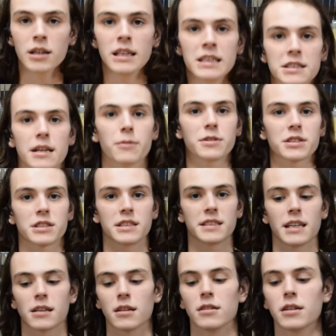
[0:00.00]
So now we're just going to
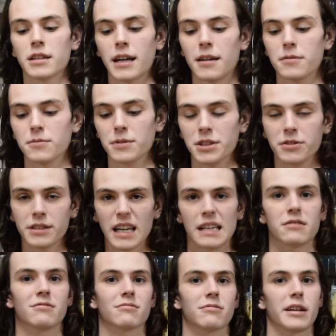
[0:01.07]
take a look at what you
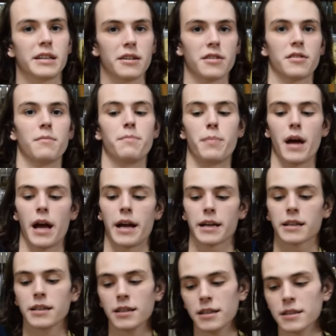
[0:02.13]
get right out of the bag,
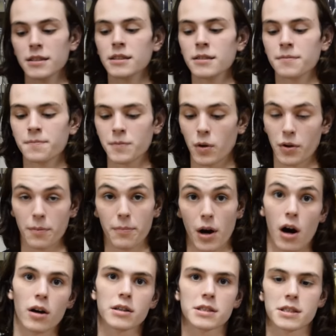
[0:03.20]
or the
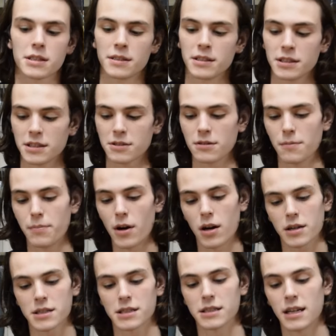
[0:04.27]
box. So in the
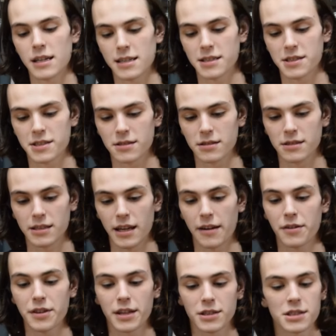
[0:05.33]
box it has
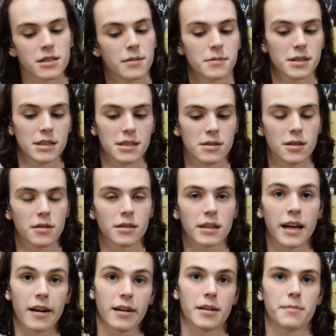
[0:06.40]
everything just comes in this little
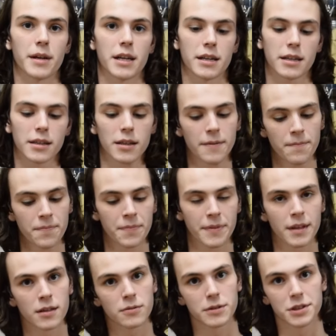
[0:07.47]
carrying bag,
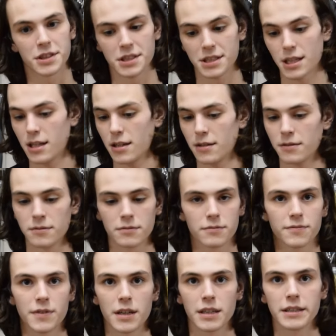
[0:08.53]
which is
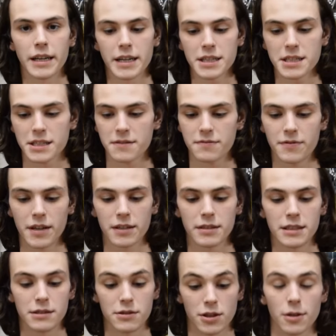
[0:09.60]
very nice,
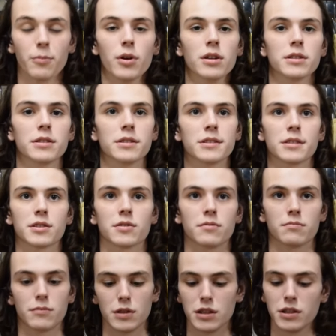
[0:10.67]
very durable, so
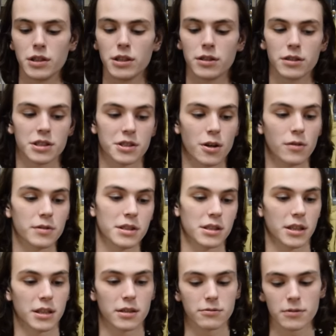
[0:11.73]
the stove isn't
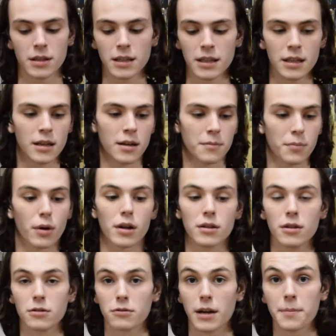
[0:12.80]
going to put a
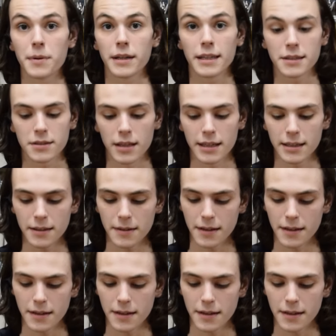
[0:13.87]
little rip in it.